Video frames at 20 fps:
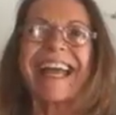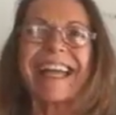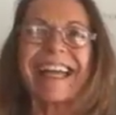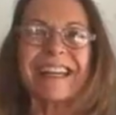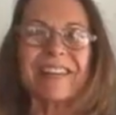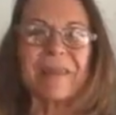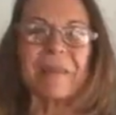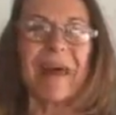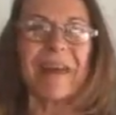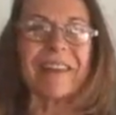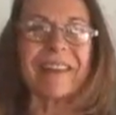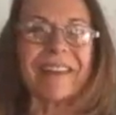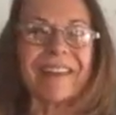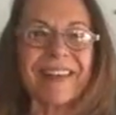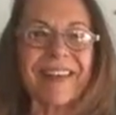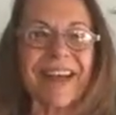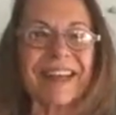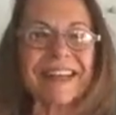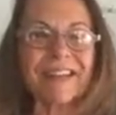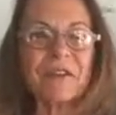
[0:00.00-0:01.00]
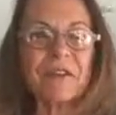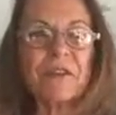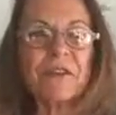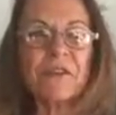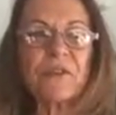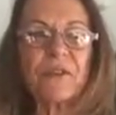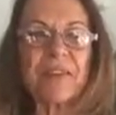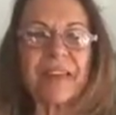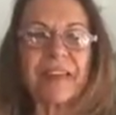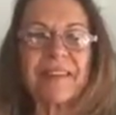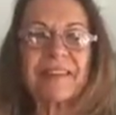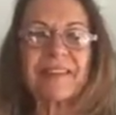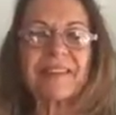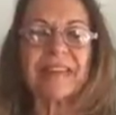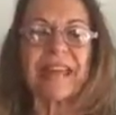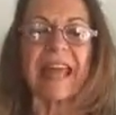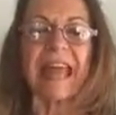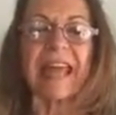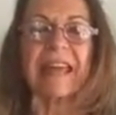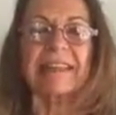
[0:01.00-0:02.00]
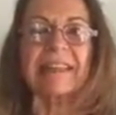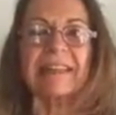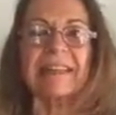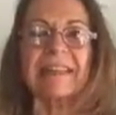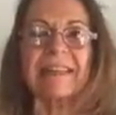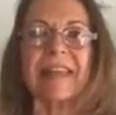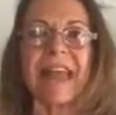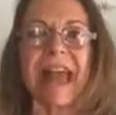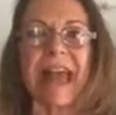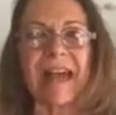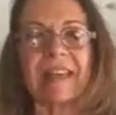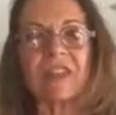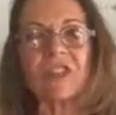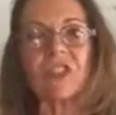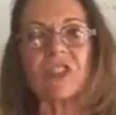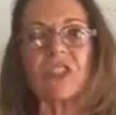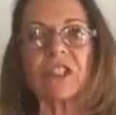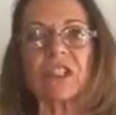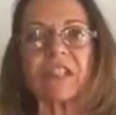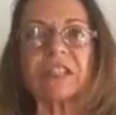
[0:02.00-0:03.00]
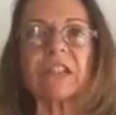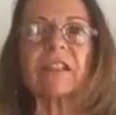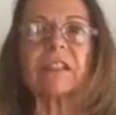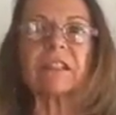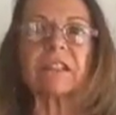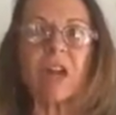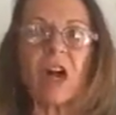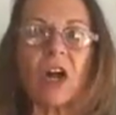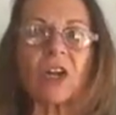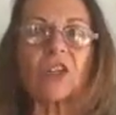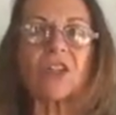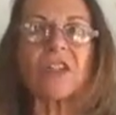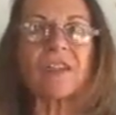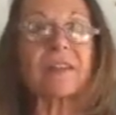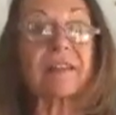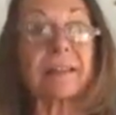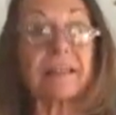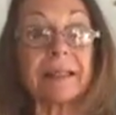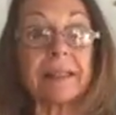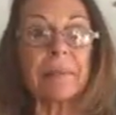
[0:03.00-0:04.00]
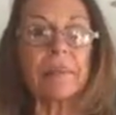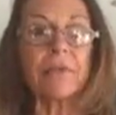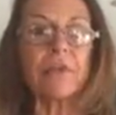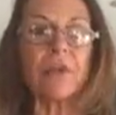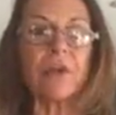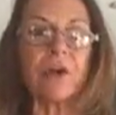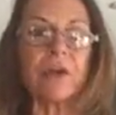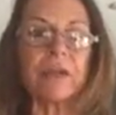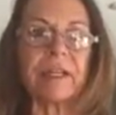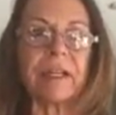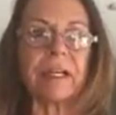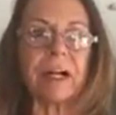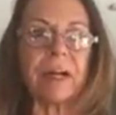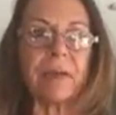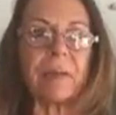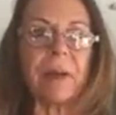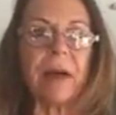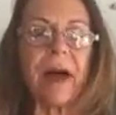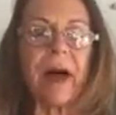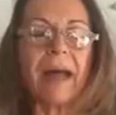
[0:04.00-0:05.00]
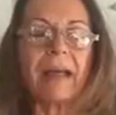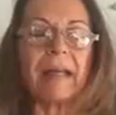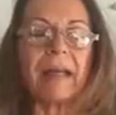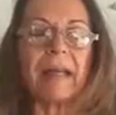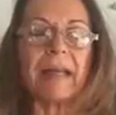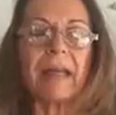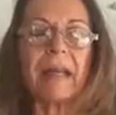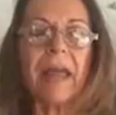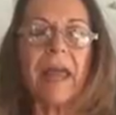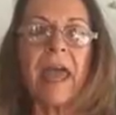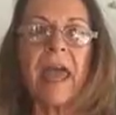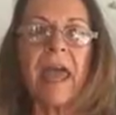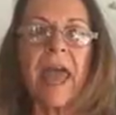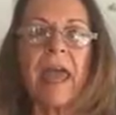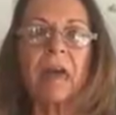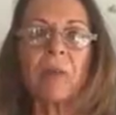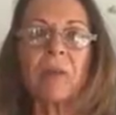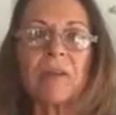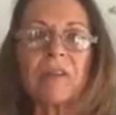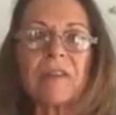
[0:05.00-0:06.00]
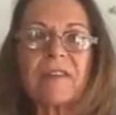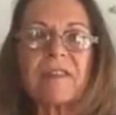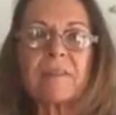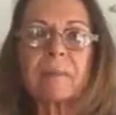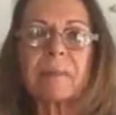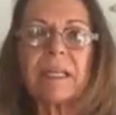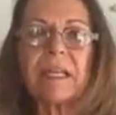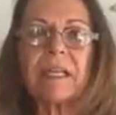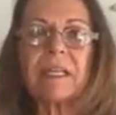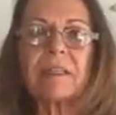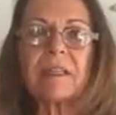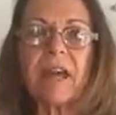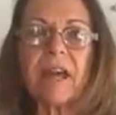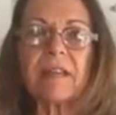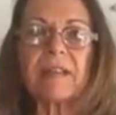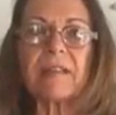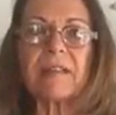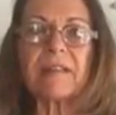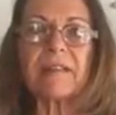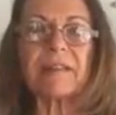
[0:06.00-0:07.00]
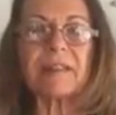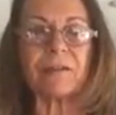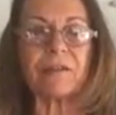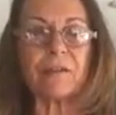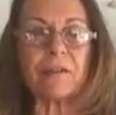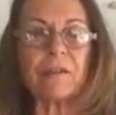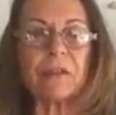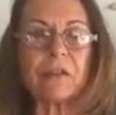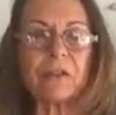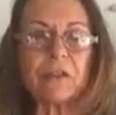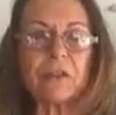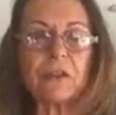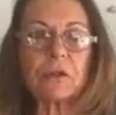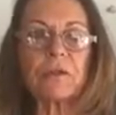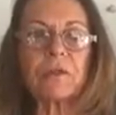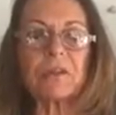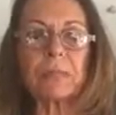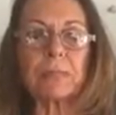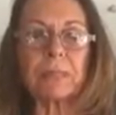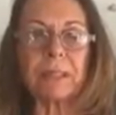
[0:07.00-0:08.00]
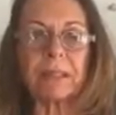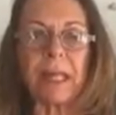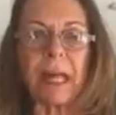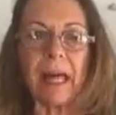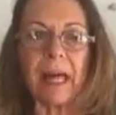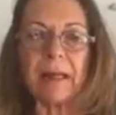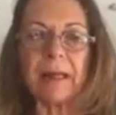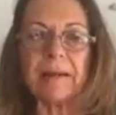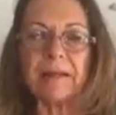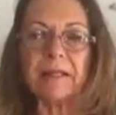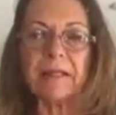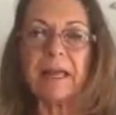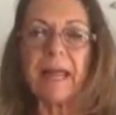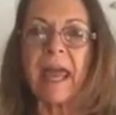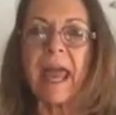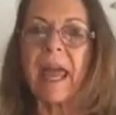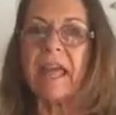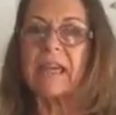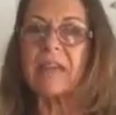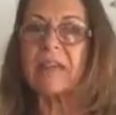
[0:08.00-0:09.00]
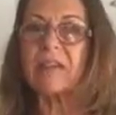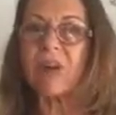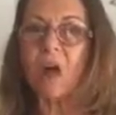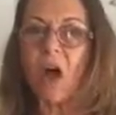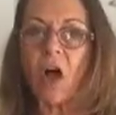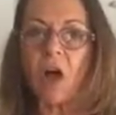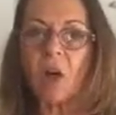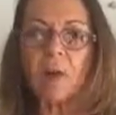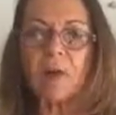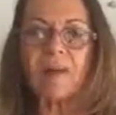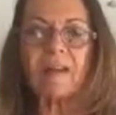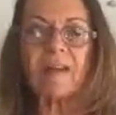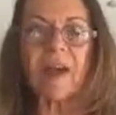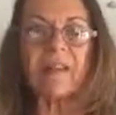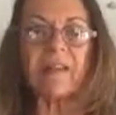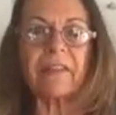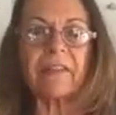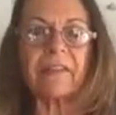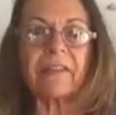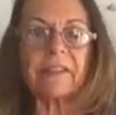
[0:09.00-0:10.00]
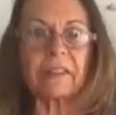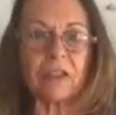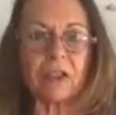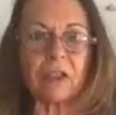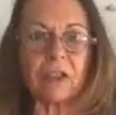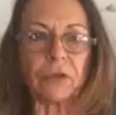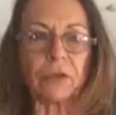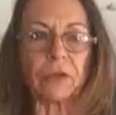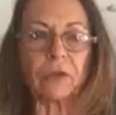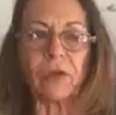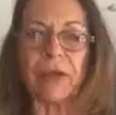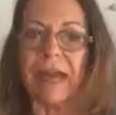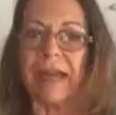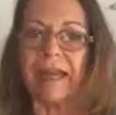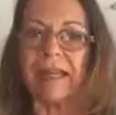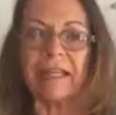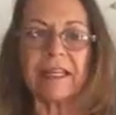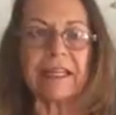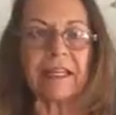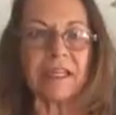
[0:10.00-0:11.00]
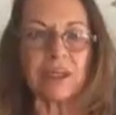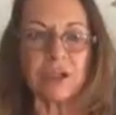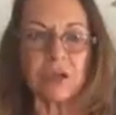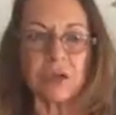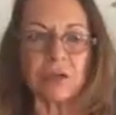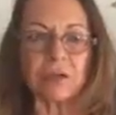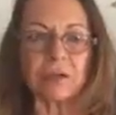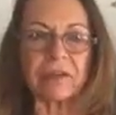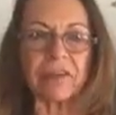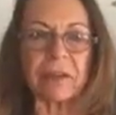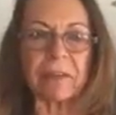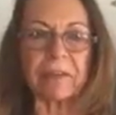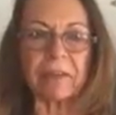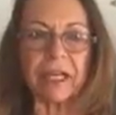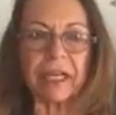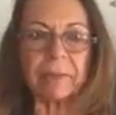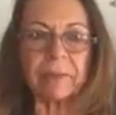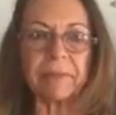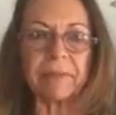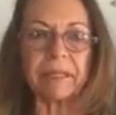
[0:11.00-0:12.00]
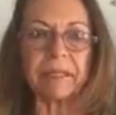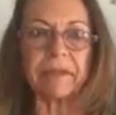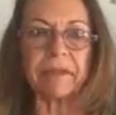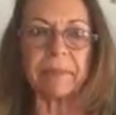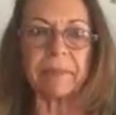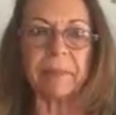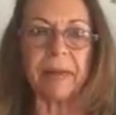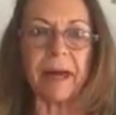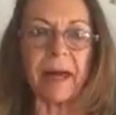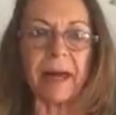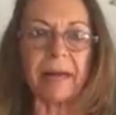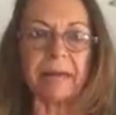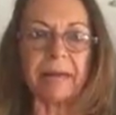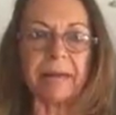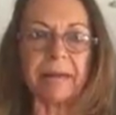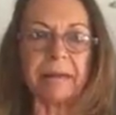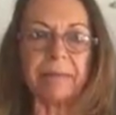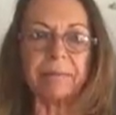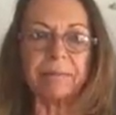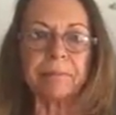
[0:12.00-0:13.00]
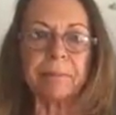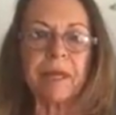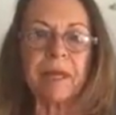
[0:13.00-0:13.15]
It's about the size of a fist, and it's actually the largest lymph node in our body. And what the spleen does is it filters blood, and it's always on the alert for any injury that might be in the body.